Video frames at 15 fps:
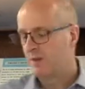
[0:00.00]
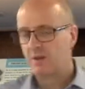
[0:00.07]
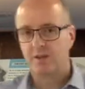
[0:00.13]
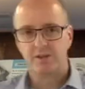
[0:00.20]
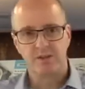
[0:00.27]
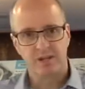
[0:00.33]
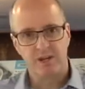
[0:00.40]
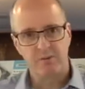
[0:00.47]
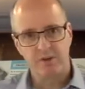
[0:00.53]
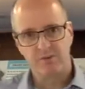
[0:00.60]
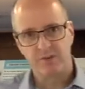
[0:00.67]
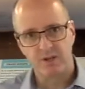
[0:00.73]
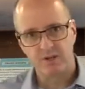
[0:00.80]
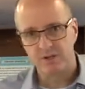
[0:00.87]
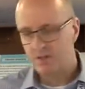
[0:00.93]
Dynamic
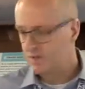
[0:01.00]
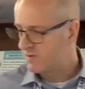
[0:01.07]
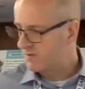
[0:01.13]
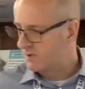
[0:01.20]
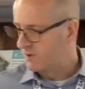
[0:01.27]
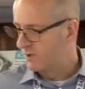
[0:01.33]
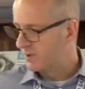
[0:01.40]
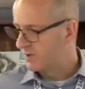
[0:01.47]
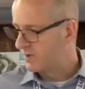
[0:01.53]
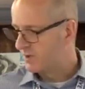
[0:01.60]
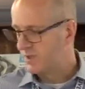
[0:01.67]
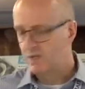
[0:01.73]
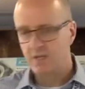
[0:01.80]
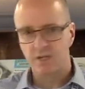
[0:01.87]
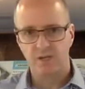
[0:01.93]
friction is, of course,
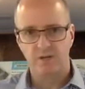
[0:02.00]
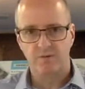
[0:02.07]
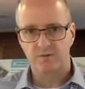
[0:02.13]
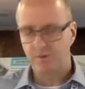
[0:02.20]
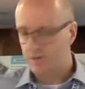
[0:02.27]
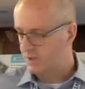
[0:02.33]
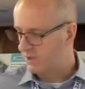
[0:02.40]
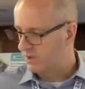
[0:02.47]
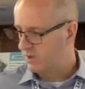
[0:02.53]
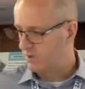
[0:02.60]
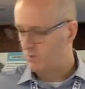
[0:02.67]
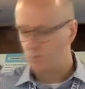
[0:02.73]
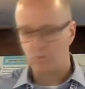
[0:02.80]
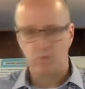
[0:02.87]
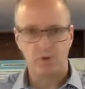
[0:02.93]
the friction
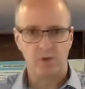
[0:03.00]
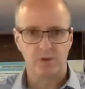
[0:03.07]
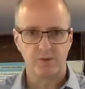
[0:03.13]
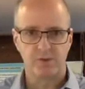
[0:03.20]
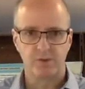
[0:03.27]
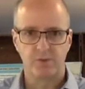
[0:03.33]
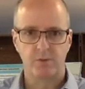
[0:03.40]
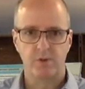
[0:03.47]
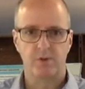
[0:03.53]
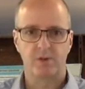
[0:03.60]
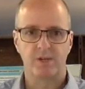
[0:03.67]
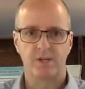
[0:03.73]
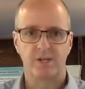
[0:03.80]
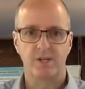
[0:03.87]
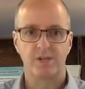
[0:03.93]
whilst the block
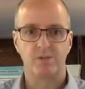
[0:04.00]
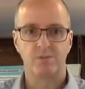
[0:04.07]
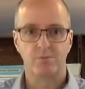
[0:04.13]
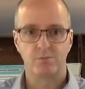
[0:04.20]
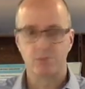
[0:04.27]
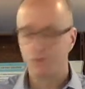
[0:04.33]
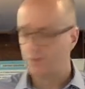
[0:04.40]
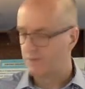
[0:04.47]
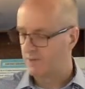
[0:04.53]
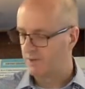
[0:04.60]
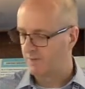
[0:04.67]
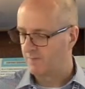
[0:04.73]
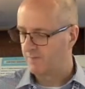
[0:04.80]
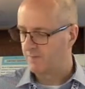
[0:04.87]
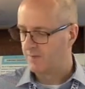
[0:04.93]
is moving.
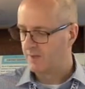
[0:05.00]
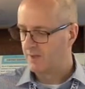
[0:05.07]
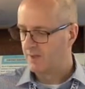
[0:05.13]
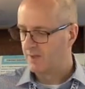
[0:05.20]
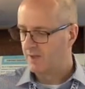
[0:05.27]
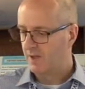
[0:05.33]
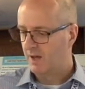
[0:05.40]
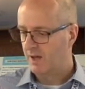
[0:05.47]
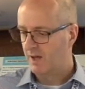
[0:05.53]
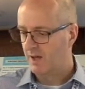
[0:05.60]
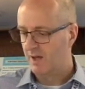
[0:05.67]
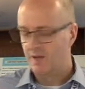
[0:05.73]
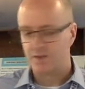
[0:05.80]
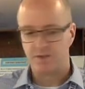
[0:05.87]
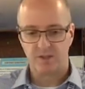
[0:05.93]

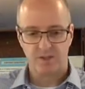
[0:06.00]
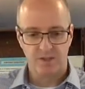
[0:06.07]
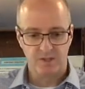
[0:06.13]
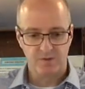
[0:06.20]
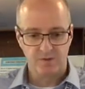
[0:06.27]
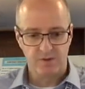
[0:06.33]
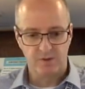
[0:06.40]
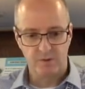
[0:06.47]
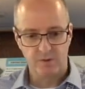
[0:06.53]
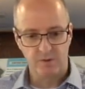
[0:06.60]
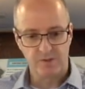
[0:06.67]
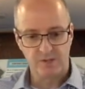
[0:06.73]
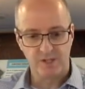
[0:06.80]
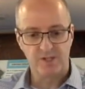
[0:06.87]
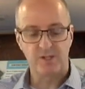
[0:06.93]
And this fifth law
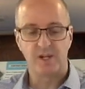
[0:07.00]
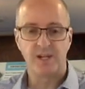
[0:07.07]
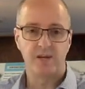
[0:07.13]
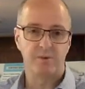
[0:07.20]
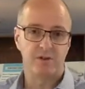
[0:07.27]
says dynamic